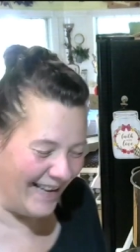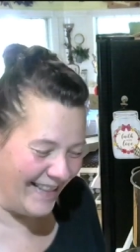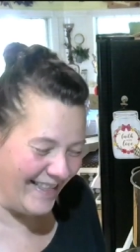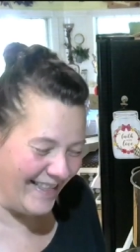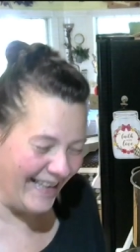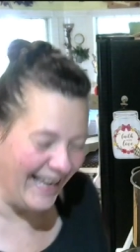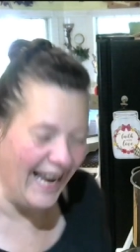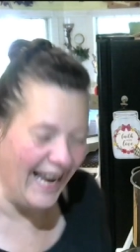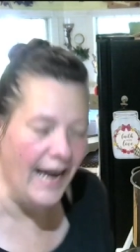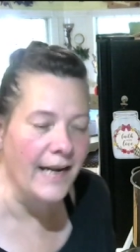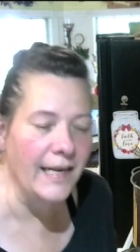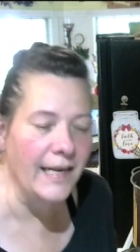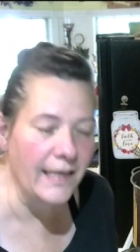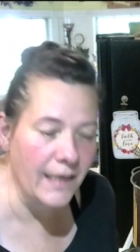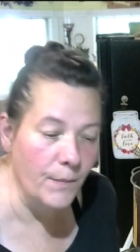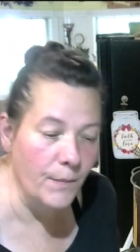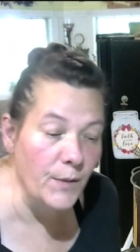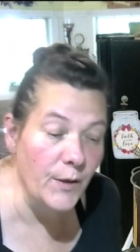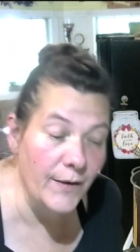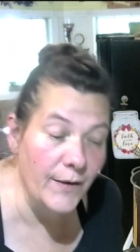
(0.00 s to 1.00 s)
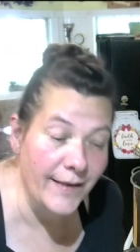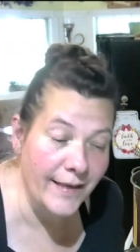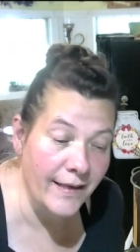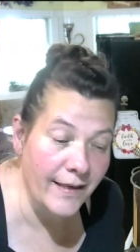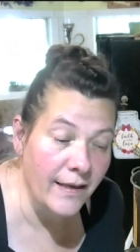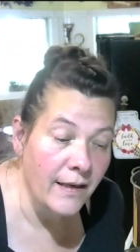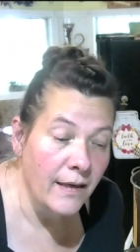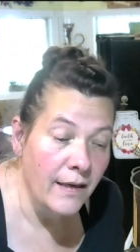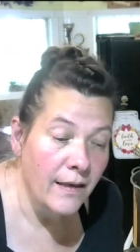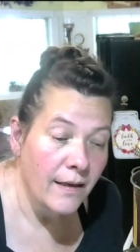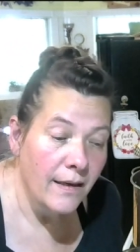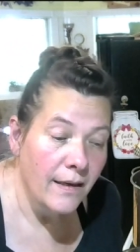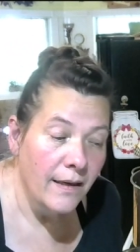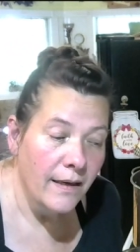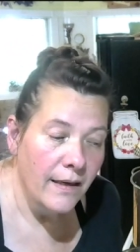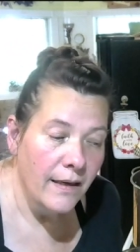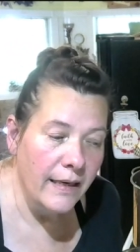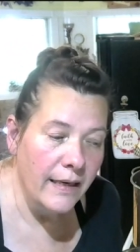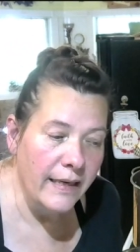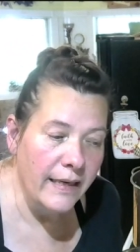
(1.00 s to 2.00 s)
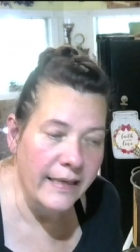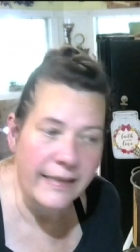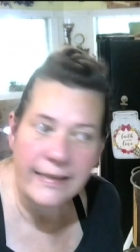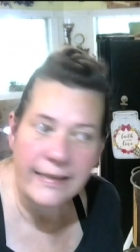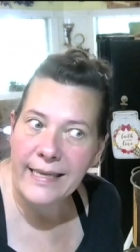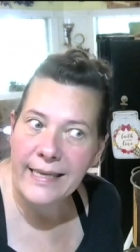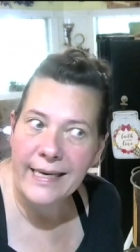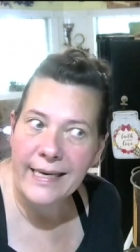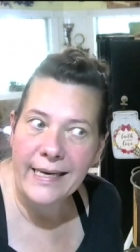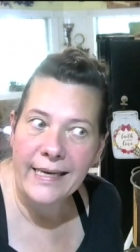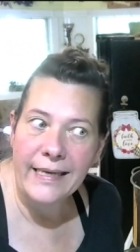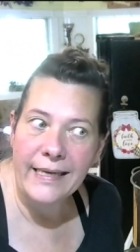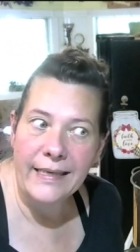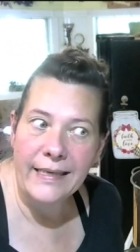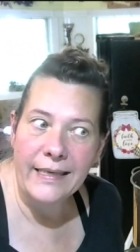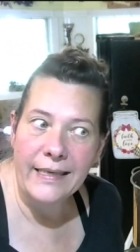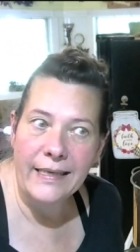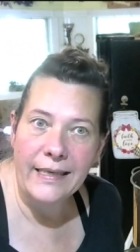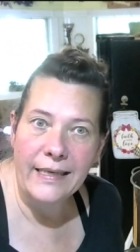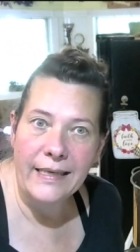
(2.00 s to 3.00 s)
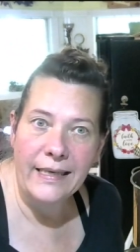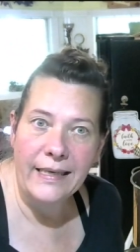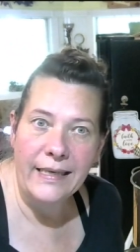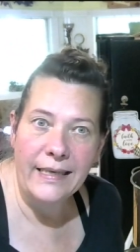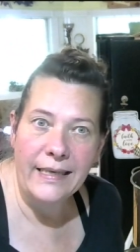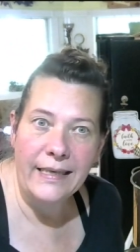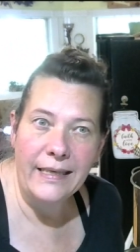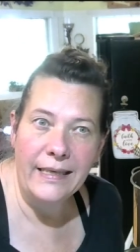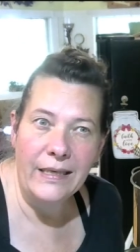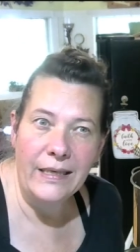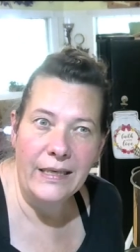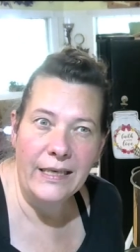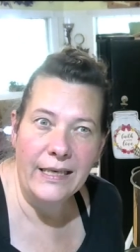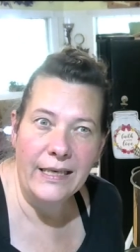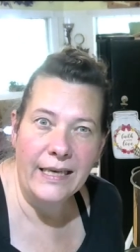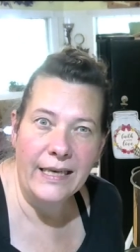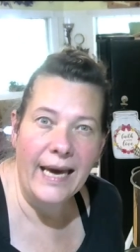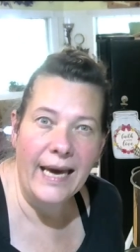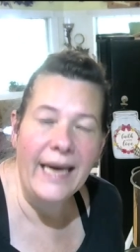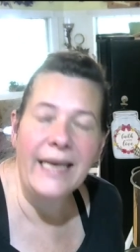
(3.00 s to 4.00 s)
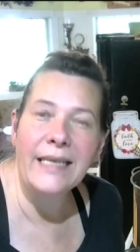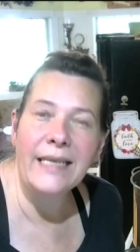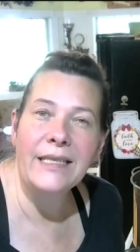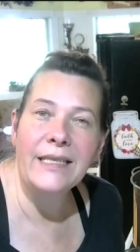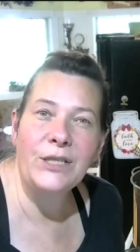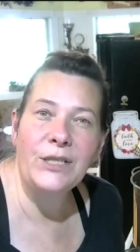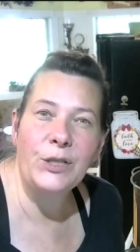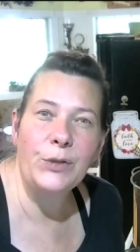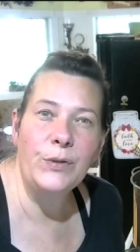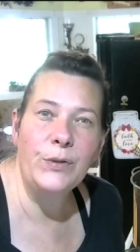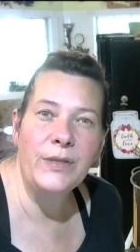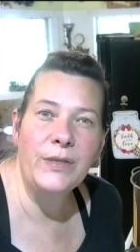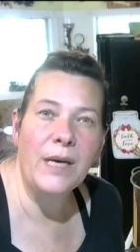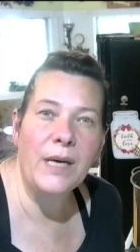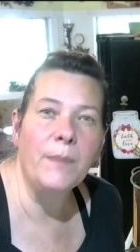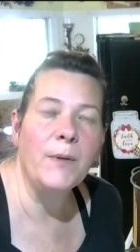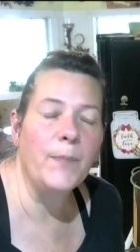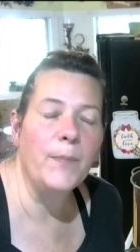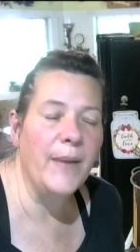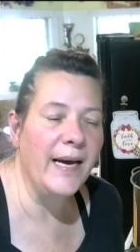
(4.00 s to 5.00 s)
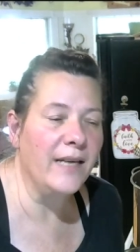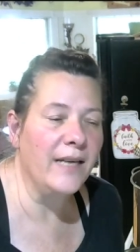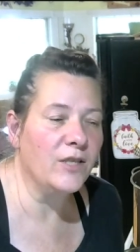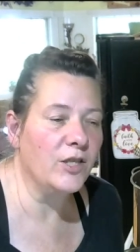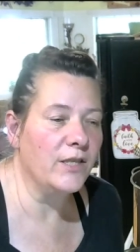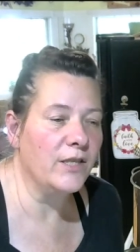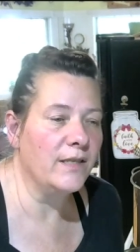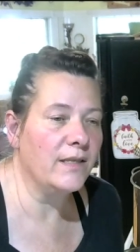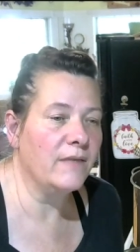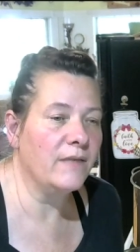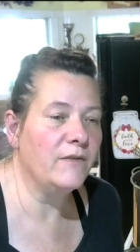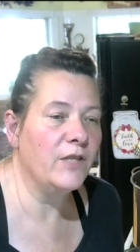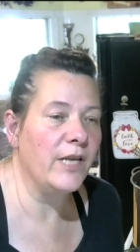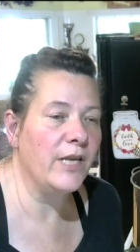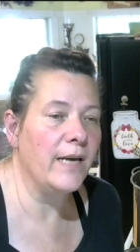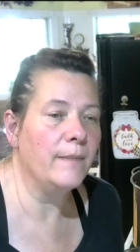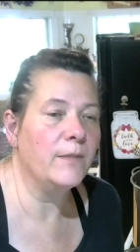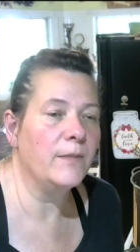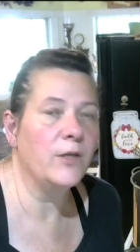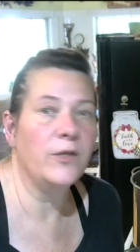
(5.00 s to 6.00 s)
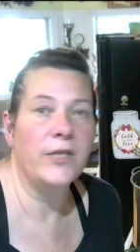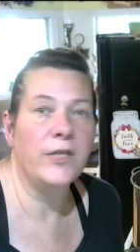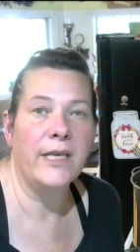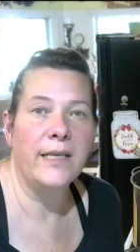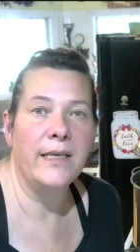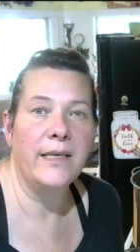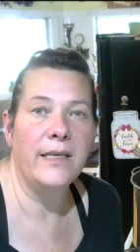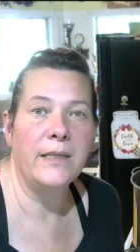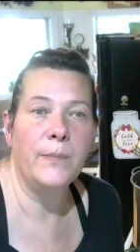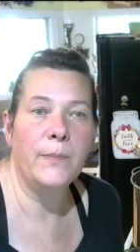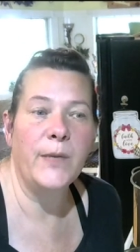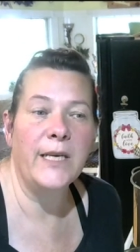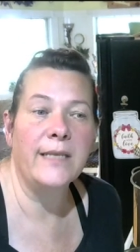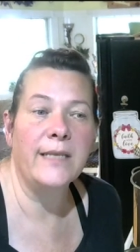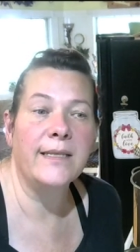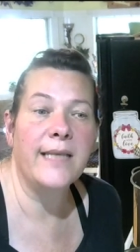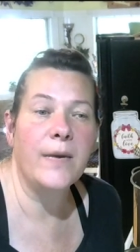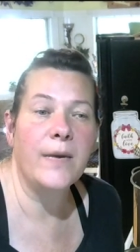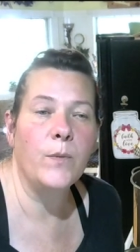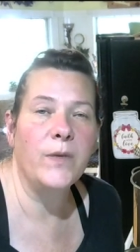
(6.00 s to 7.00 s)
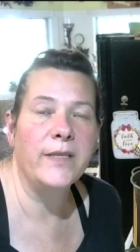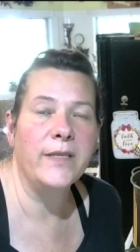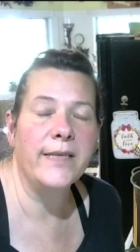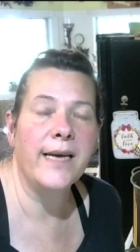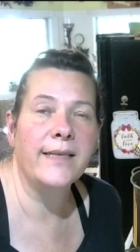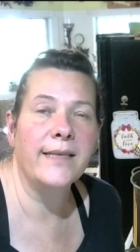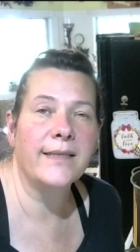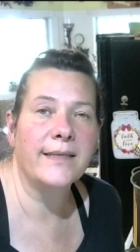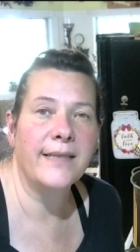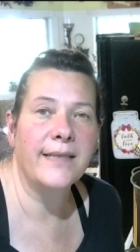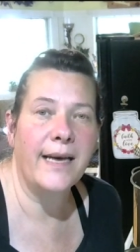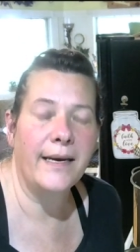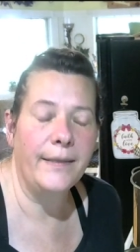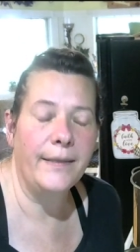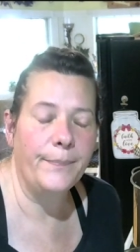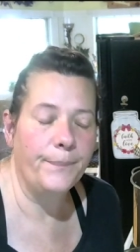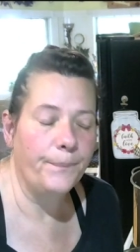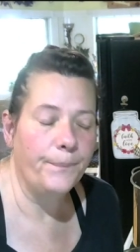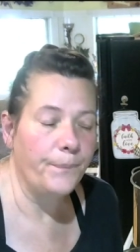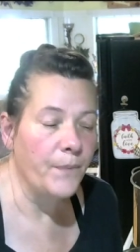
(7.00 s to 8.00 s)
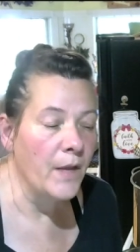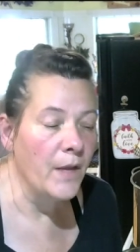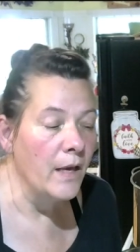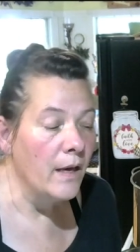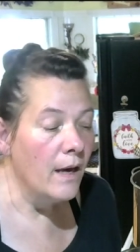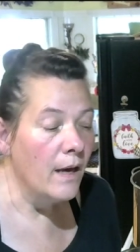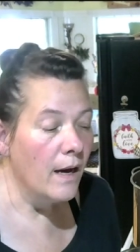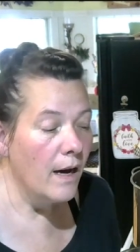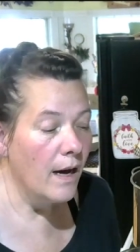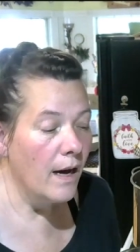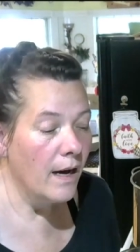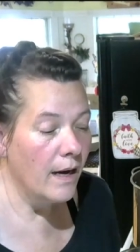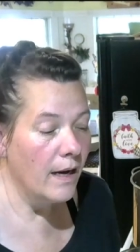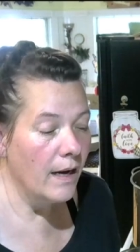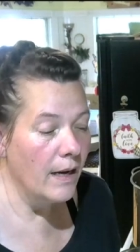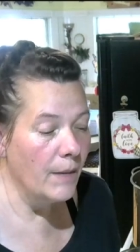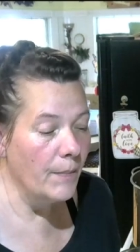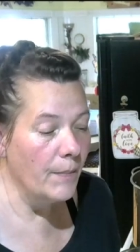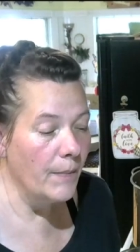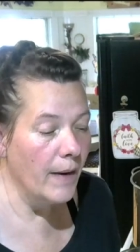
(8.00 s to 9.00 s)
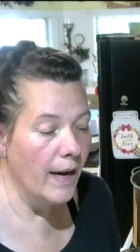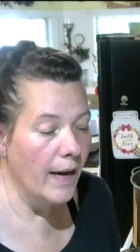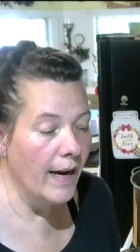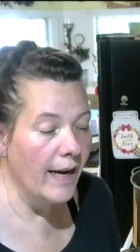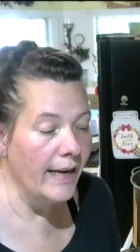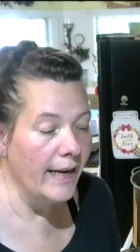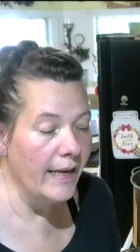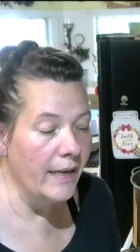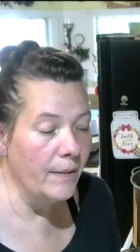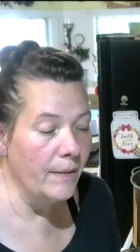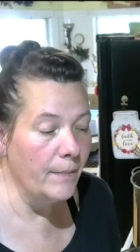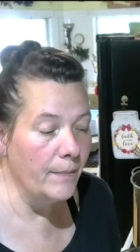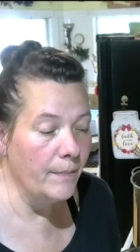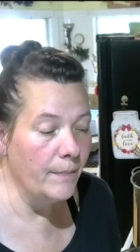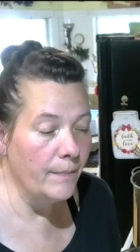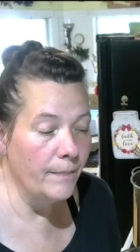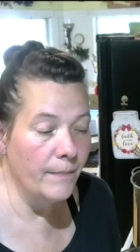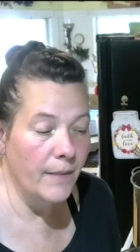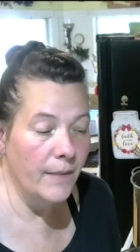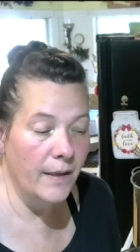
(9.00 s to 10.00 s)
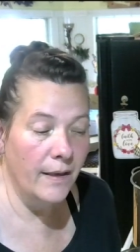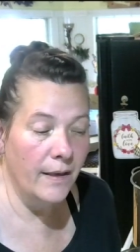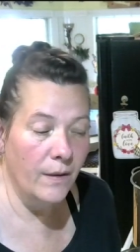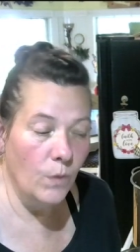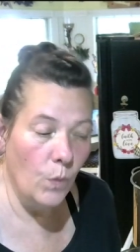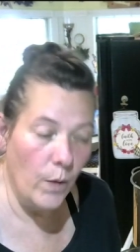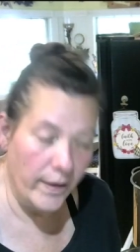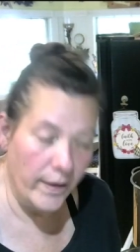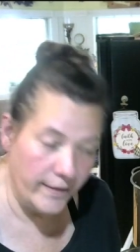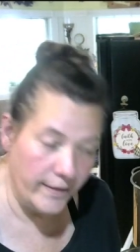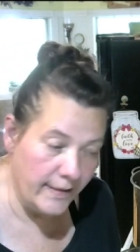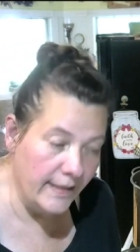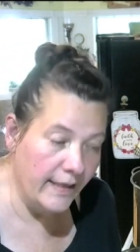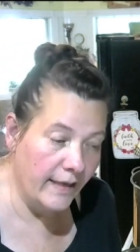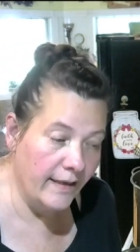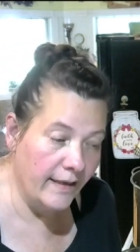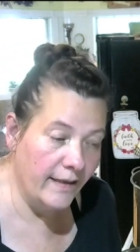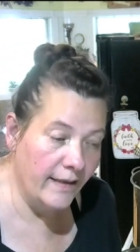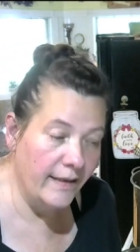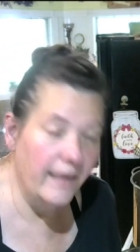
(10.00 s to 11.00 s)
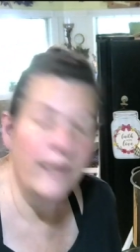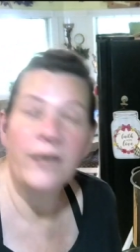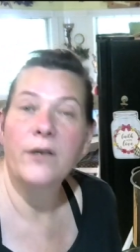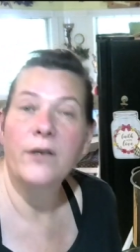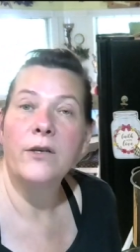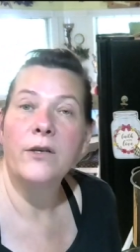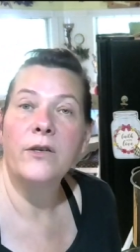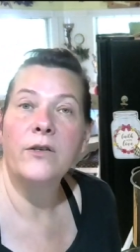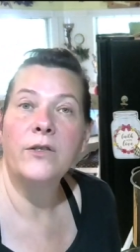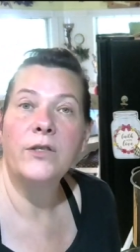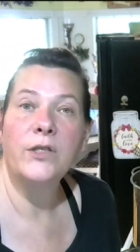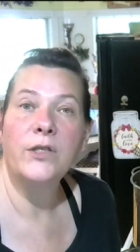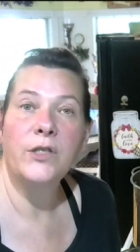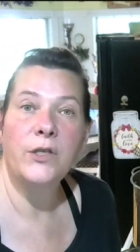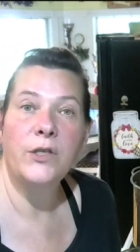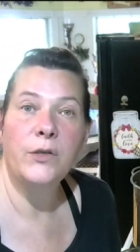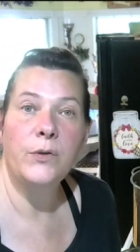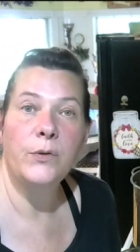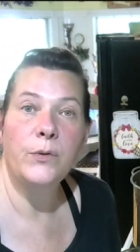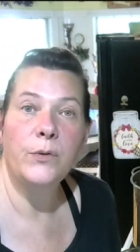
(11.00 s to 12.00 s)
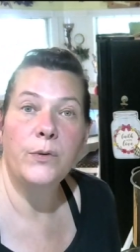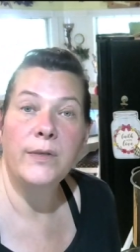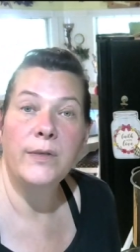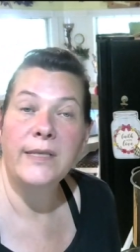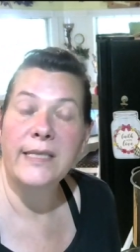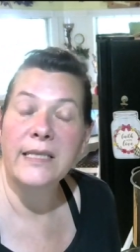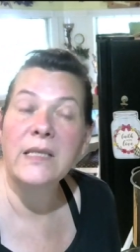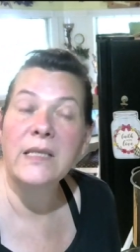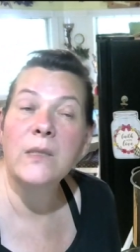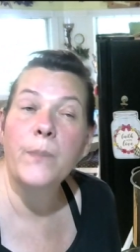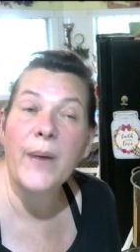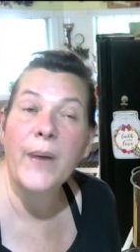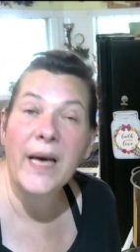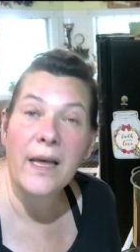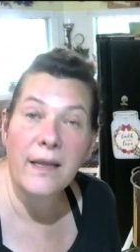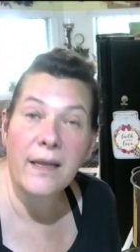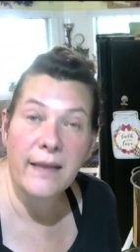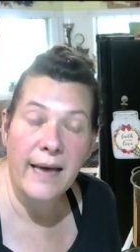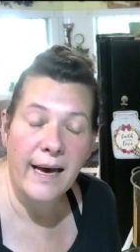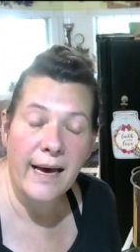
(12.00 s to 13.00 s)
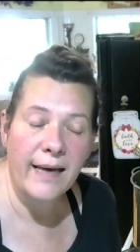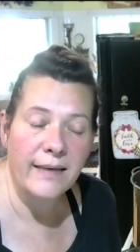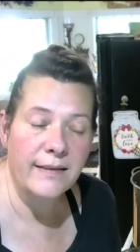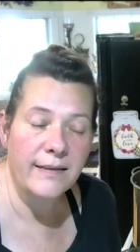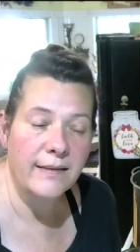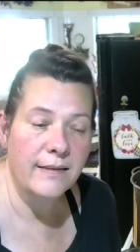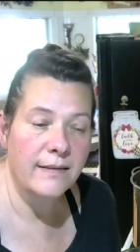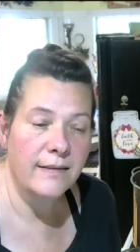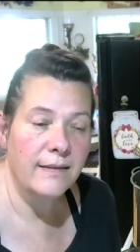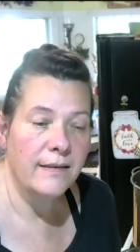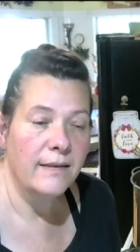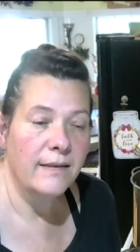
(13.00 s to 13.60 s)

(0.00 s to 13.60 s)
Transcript: in the canning community is that you can't do double batches of jams or jellies because they will not set. Um, I am once again here to dispel that.